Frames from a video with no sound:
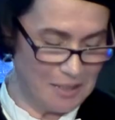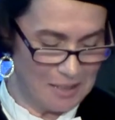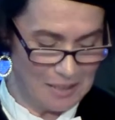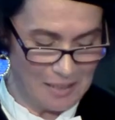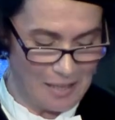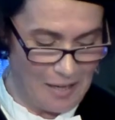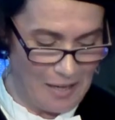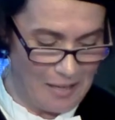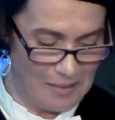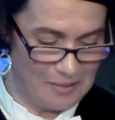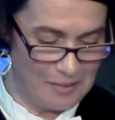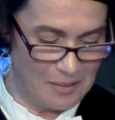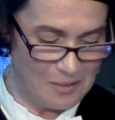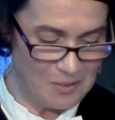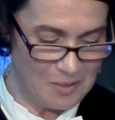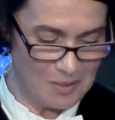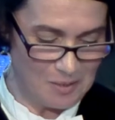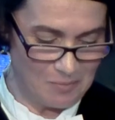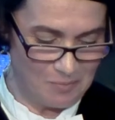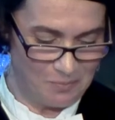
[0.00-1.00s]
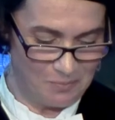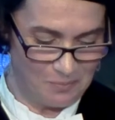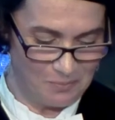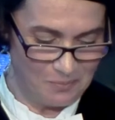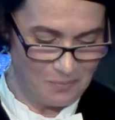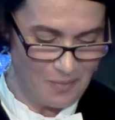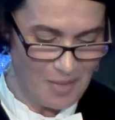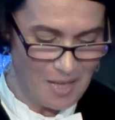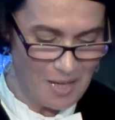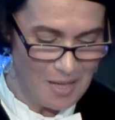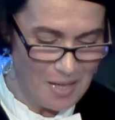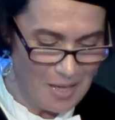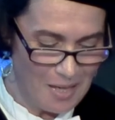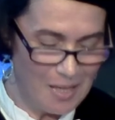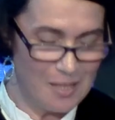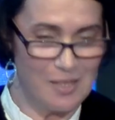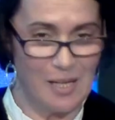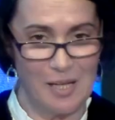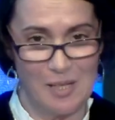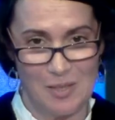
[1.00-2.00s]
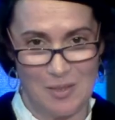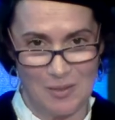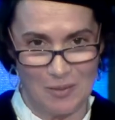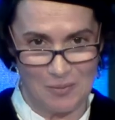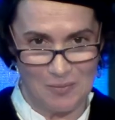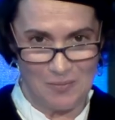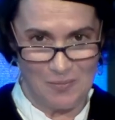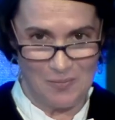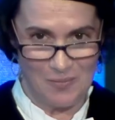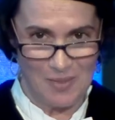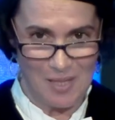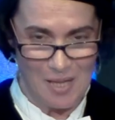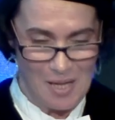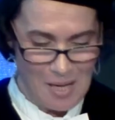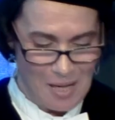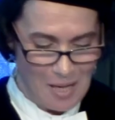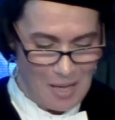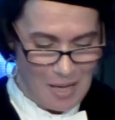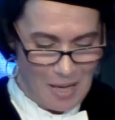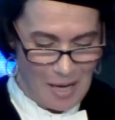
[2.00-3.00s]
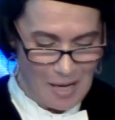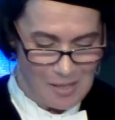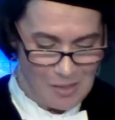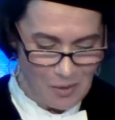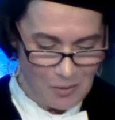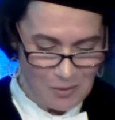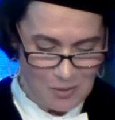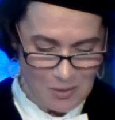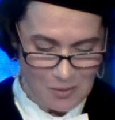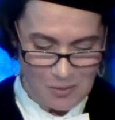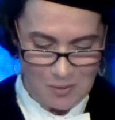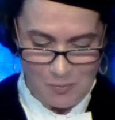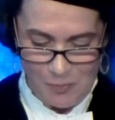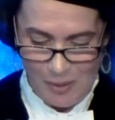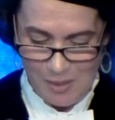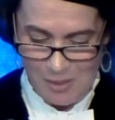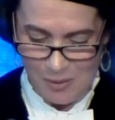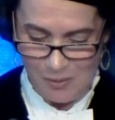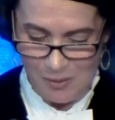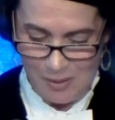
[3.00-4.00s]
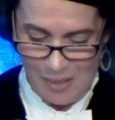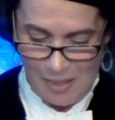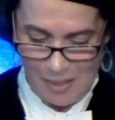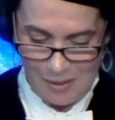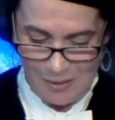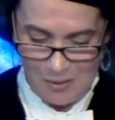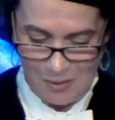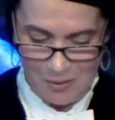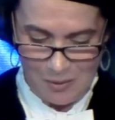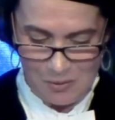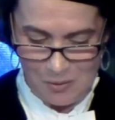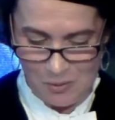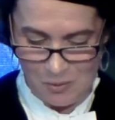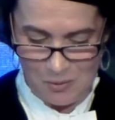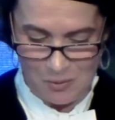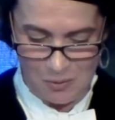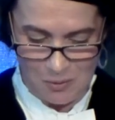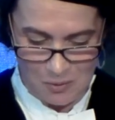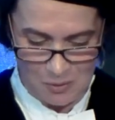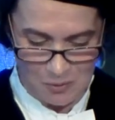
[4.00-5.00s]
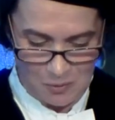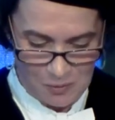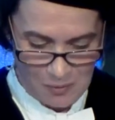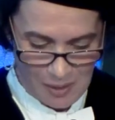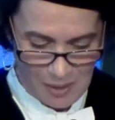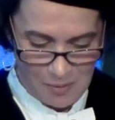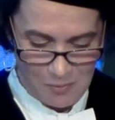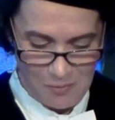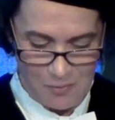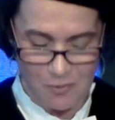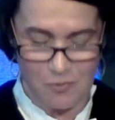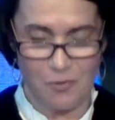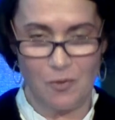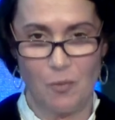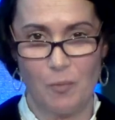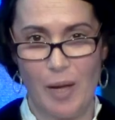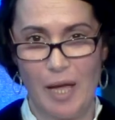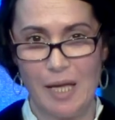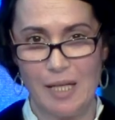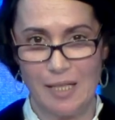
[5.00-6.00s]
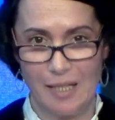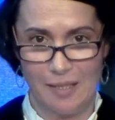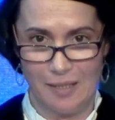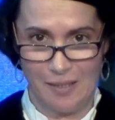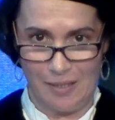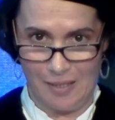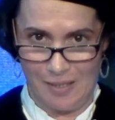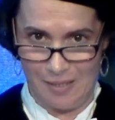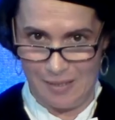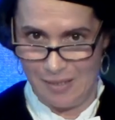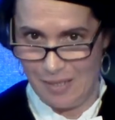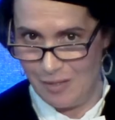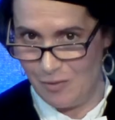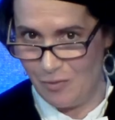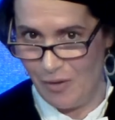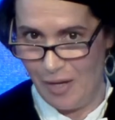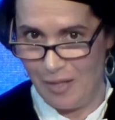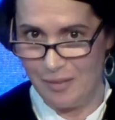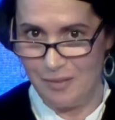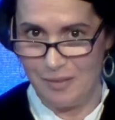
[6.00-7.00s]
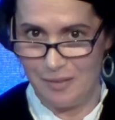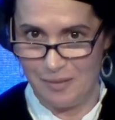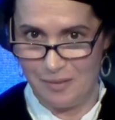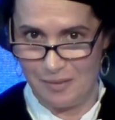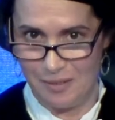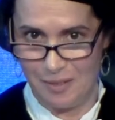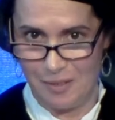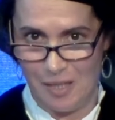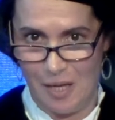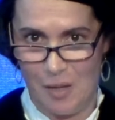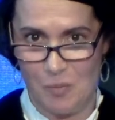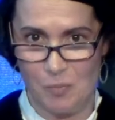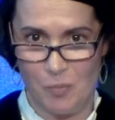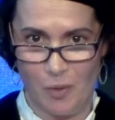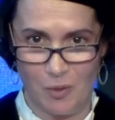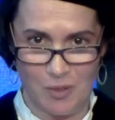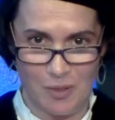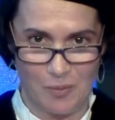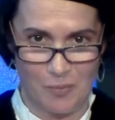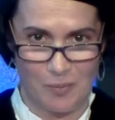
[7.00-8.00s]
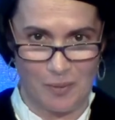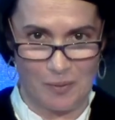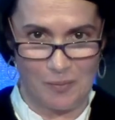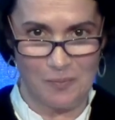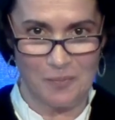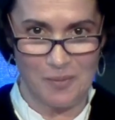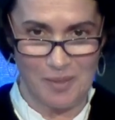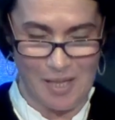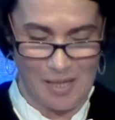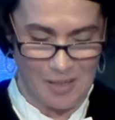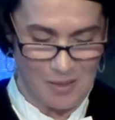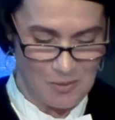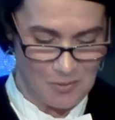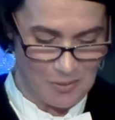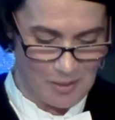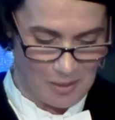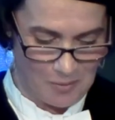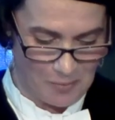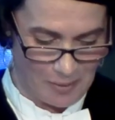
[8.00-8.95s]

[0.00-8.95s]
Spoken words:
calendars. Thank you. And also special thanks to Sus Kune for making the event today possible. Thank you very